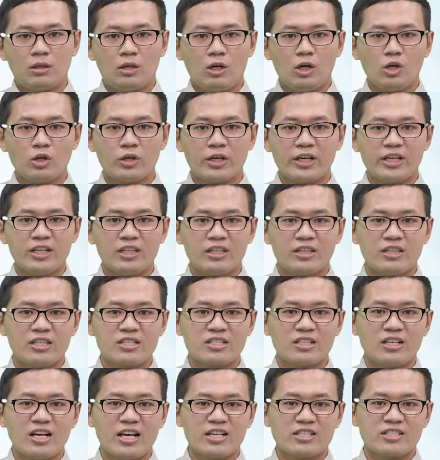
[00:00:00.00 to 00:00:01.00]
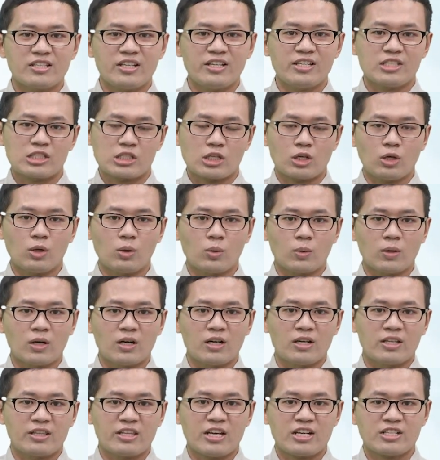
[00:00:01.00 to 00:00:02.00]
Okay, this lesson is
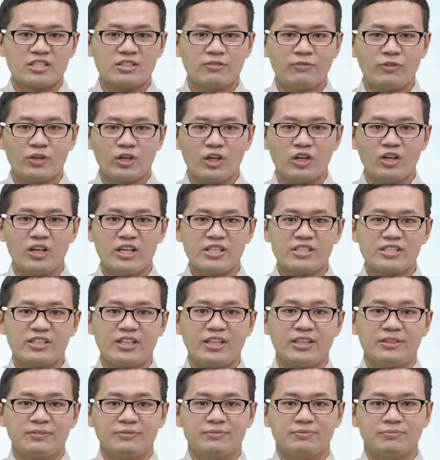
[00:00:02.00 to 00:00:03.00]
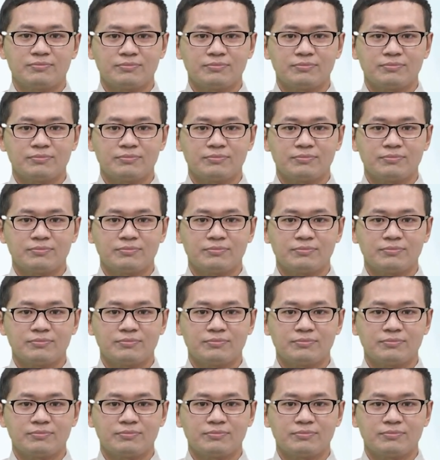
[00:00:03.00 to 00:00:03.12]
over. Thanks for your listening.